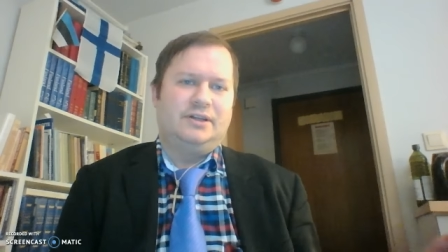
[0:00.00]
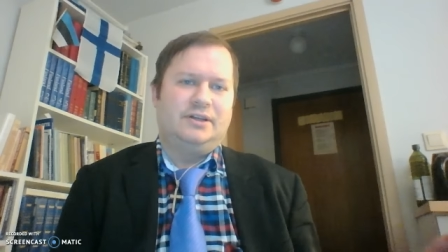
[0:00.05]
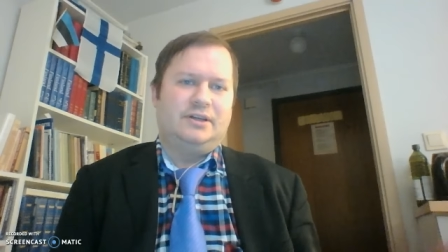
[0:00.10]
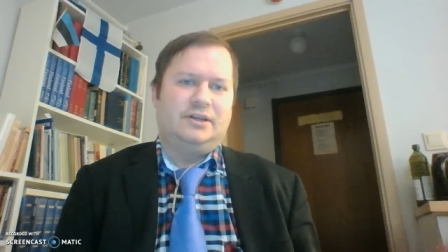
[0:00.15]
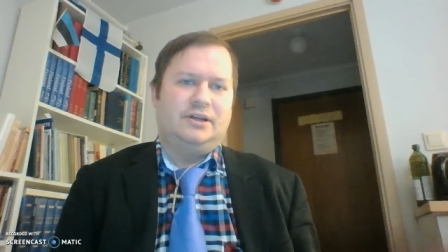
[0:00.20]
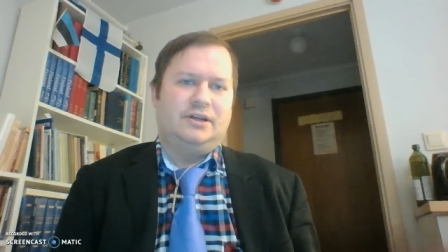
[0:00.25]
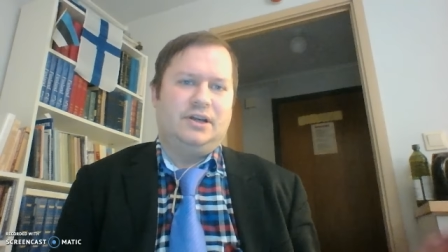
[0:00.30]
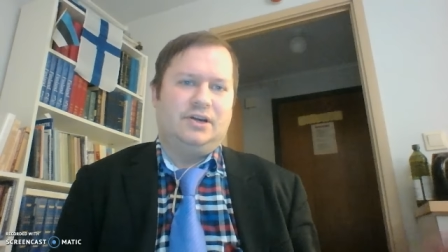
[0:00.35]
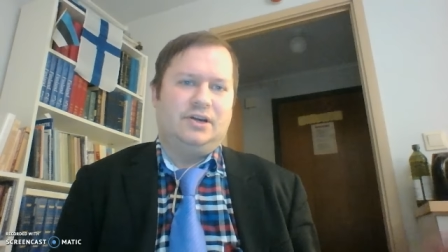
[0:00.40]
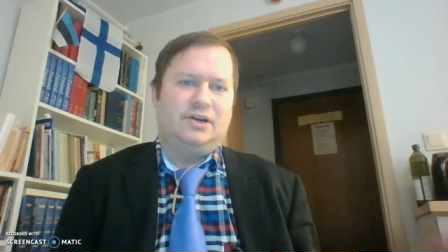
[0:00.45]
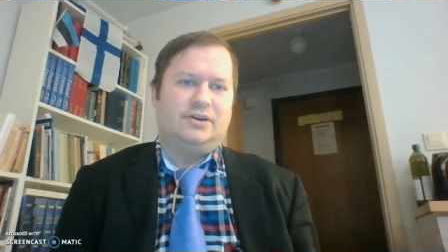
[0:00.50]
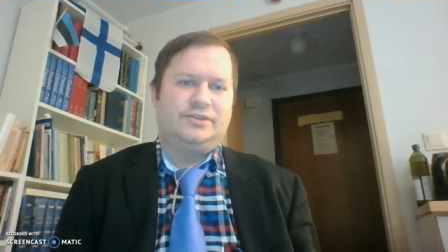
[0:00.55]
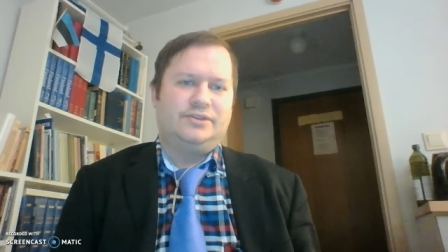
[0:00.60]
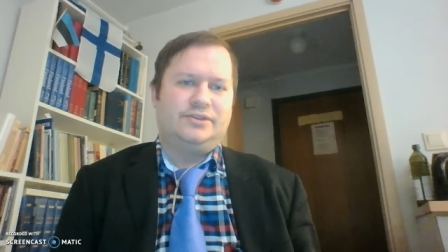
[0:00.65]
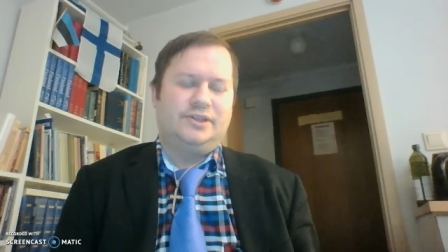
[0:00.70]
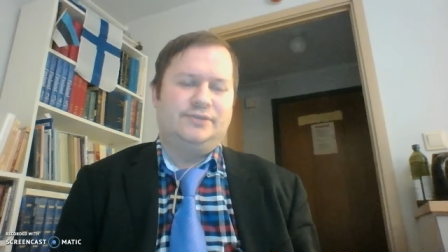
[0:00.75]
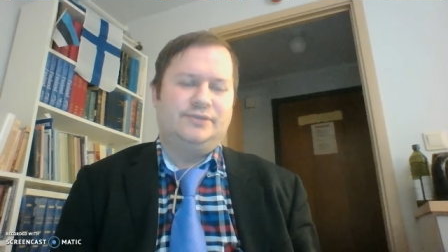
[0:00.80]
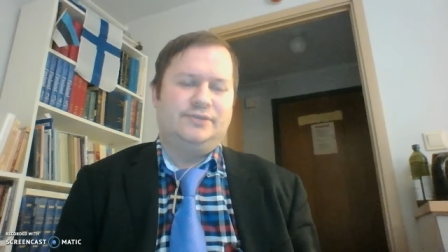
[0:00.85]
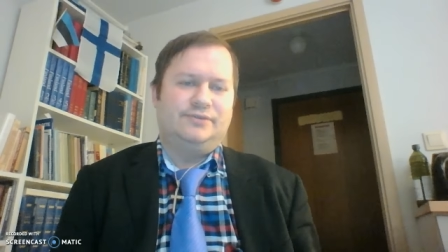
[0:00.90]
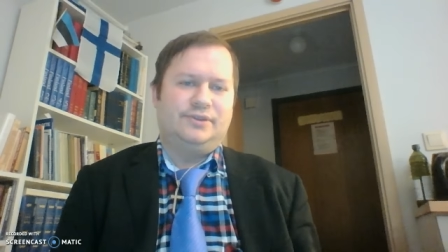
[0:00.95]
a large
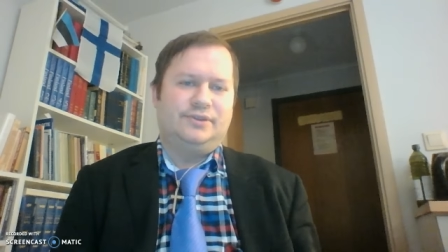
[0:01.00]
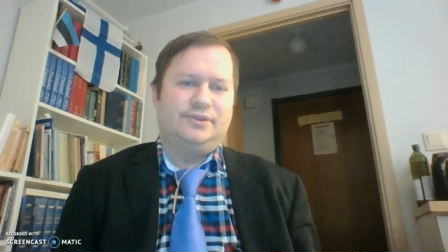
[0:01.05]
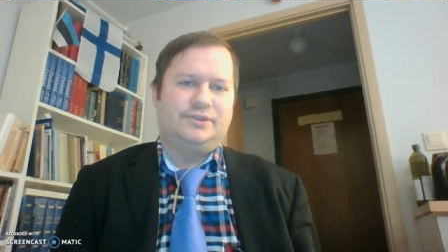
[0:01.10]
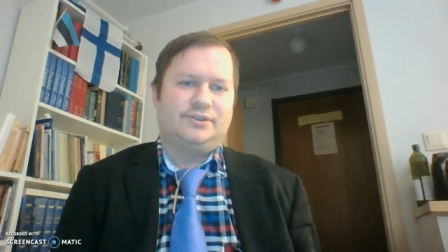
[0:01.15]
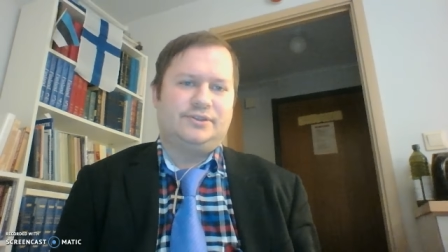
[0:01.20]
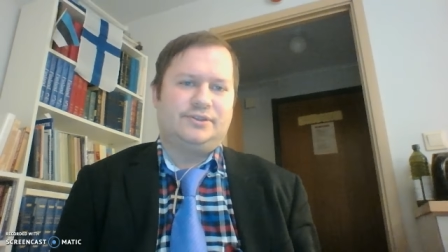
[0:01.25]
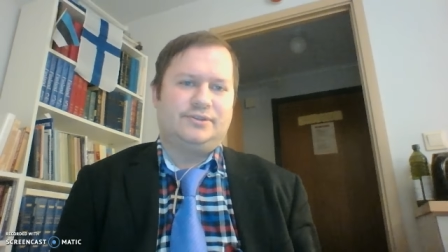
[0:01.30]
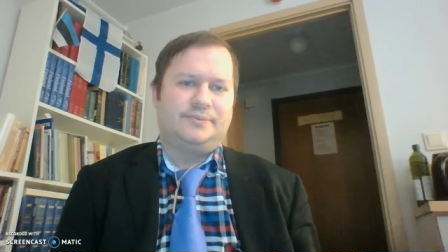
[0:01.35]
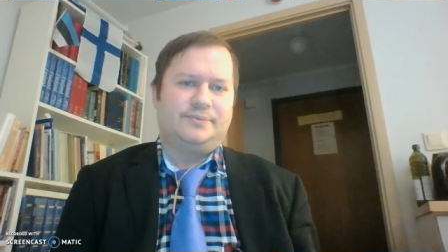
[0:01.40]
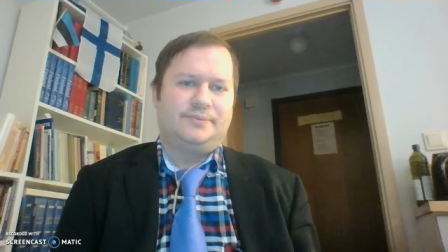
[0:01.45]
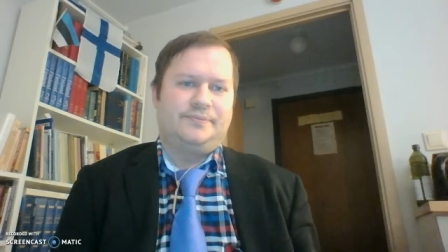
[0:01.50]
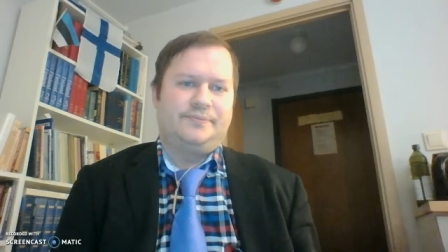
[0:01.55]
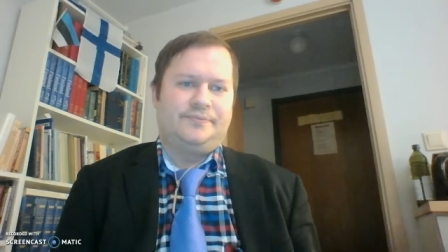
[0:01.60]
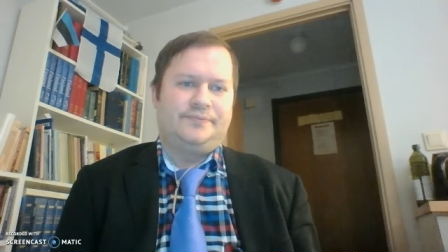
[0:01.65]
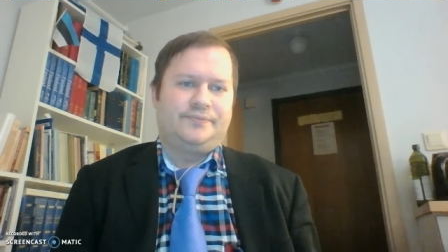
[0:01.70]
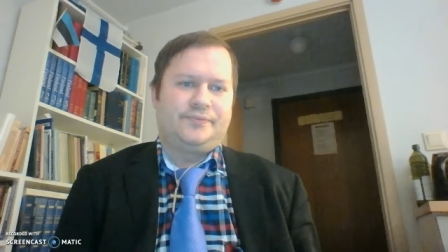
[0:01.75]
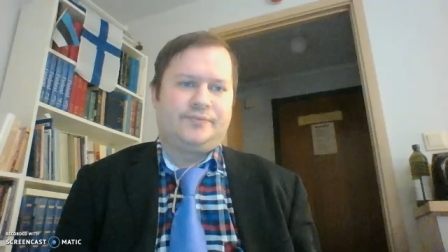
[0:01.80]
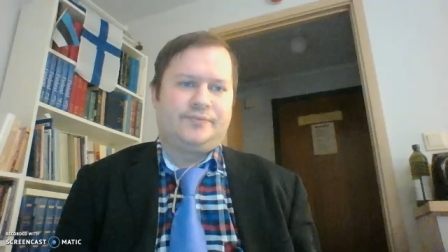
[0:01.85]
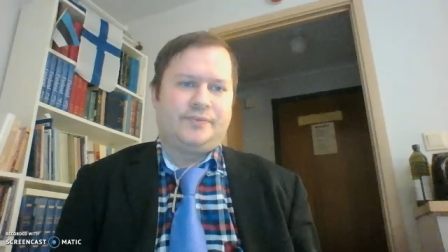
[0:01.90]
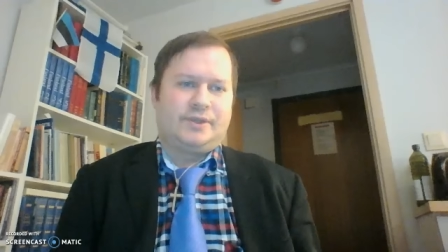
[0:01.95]
influx
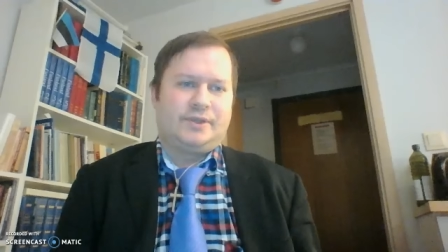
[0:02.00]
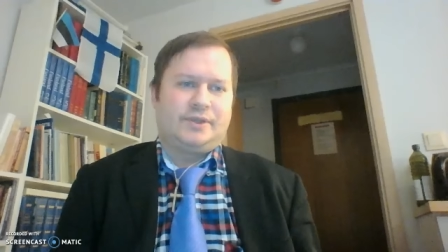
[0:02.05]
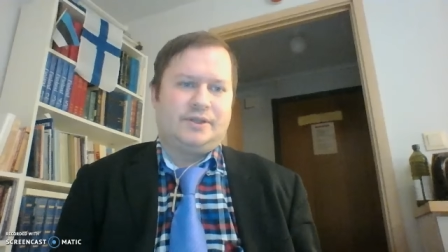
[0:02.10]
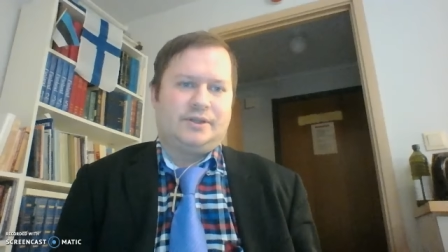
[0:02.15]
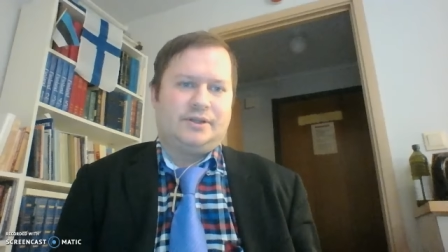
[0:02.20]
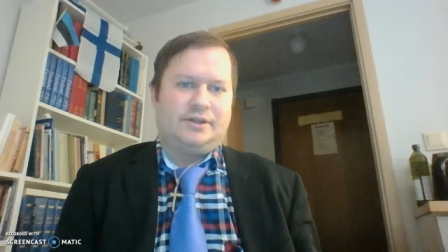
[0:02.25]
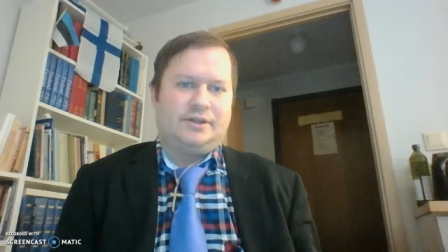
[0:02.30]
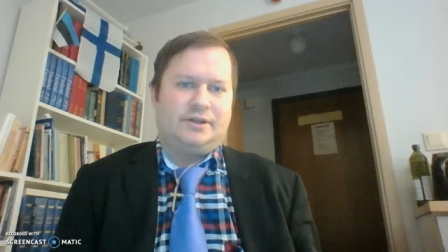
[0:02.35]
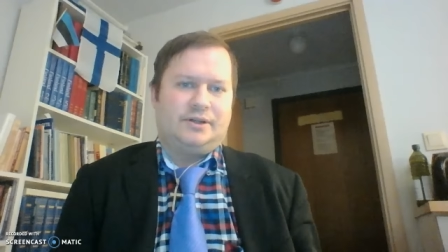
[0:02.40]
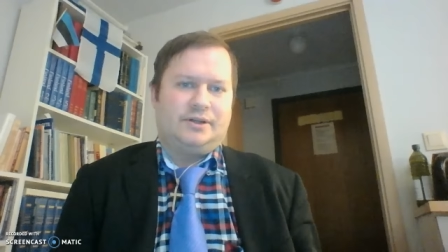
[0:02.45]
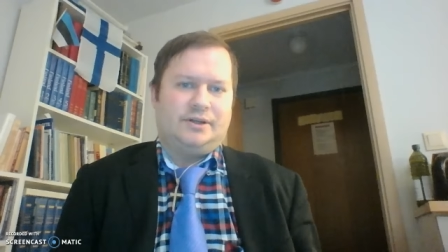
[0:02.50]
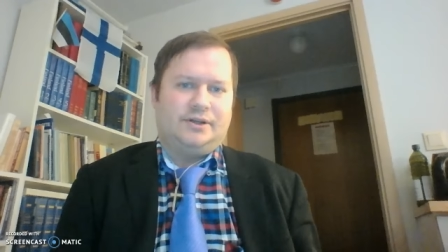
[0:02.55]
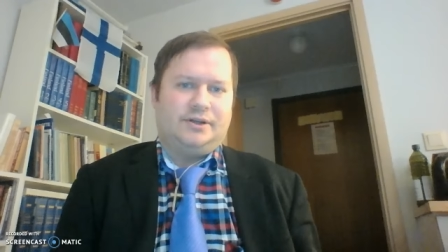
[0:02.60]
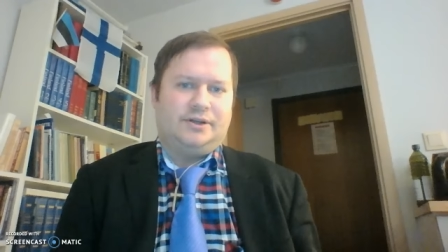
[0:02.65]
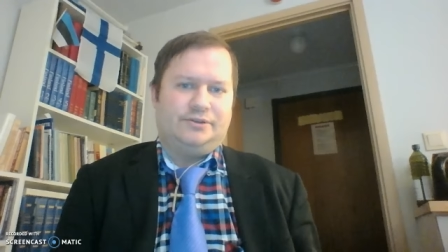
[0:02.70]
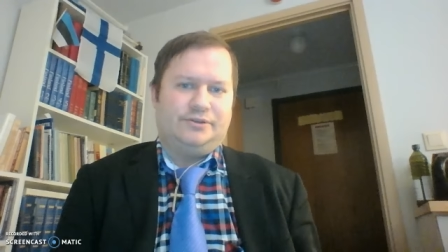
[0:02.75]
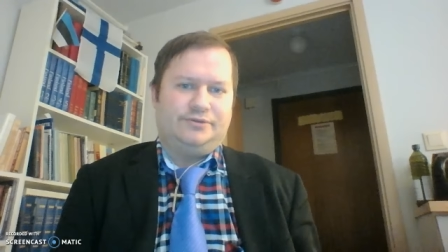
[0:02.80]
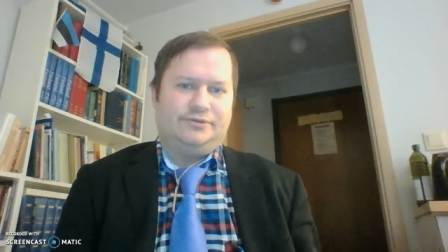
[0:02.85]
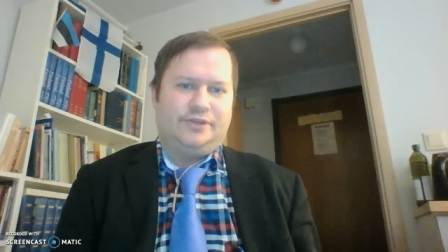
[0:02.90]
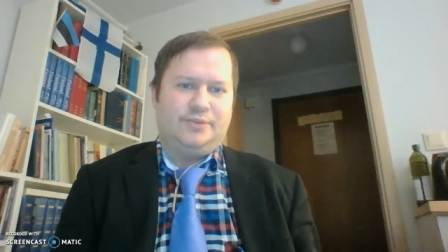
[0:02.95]
of
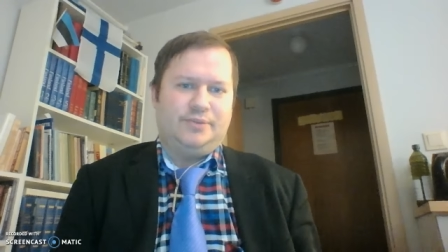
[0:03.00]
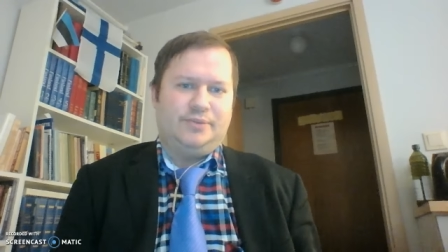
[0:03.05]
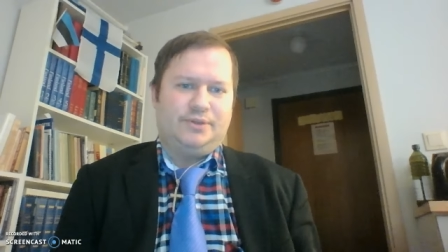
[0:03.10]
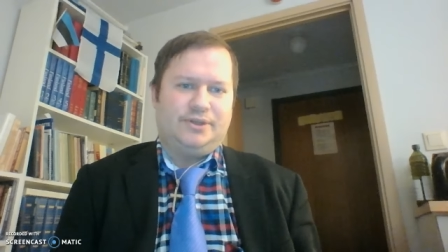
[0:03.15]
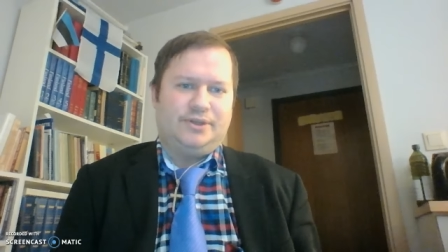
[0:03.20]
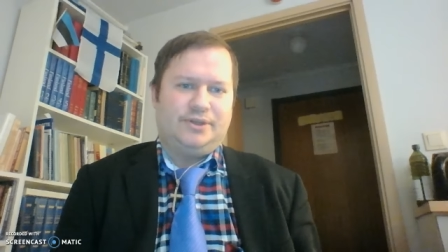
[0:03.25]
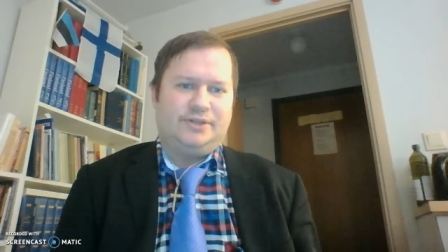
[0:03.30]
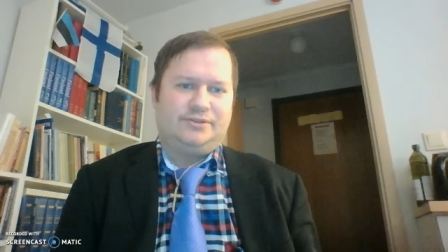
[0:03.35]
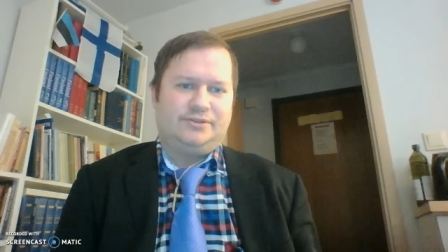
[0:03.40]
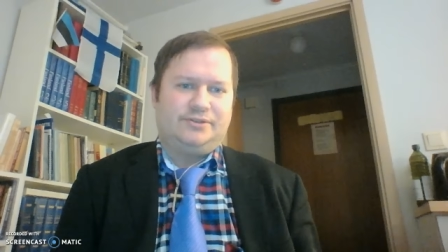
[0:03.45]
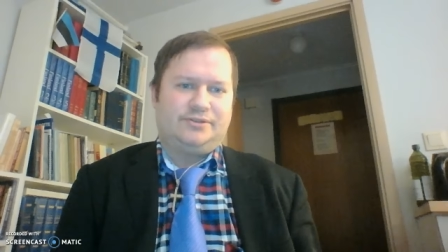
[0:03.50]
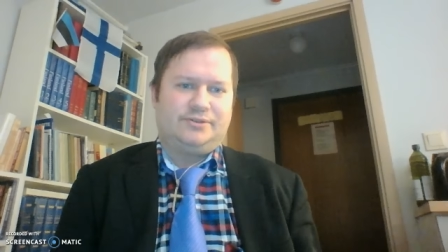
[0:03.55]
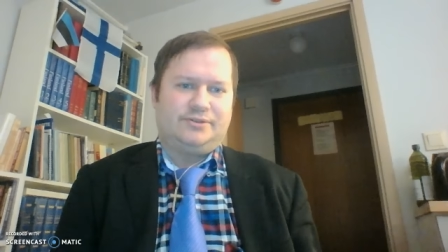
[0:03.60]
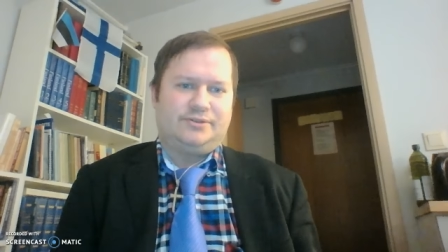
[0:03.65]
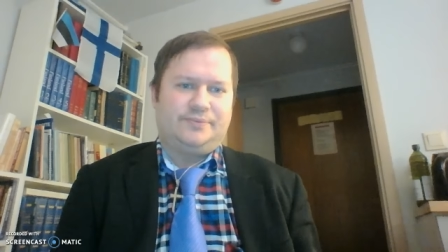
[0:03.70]
immigrants,